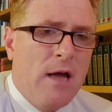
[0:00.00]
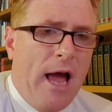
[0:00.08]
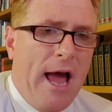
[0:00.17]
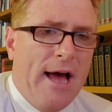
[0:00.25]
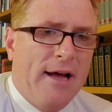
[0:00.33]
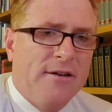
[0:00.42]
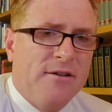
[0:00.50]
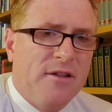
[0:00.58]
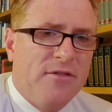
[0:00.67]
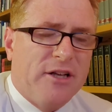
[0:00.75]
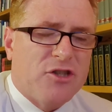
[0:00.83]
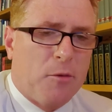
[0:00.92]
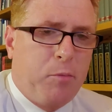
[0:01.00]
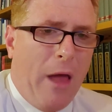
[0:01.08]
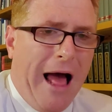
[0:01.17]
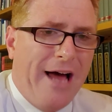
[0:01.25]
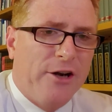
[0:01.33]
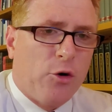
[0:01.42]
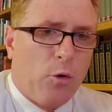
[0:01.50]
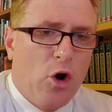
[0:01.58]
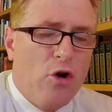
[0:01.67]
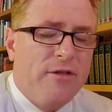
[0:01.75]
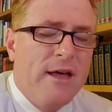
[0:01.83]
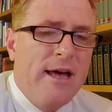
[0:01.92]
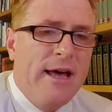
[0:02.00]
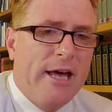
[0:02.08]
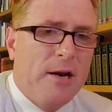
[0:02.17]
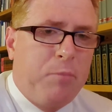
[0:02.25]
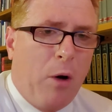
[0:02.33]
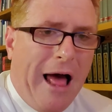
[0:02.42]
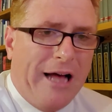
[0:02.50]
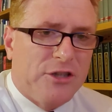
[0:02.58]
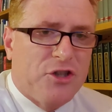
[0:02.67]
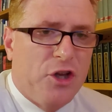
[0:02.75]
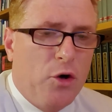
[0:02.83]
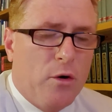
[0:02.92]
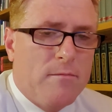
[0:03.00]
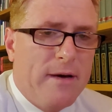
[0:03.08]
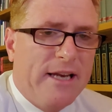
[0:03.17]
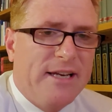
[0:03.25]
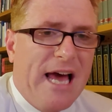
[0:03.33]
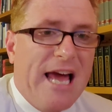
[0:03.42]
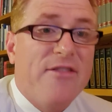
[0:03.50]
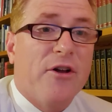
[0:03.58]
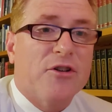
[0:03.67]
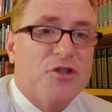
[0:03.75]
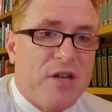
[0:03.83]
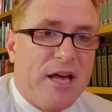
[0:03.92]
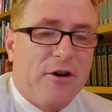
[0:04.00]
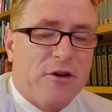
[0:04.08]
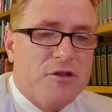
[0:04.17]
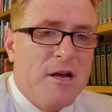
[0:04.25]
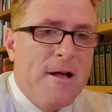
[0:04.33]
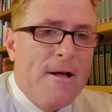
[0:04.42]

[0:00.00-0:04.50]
And this applied to Ruth. It applies to you and me today that are sinners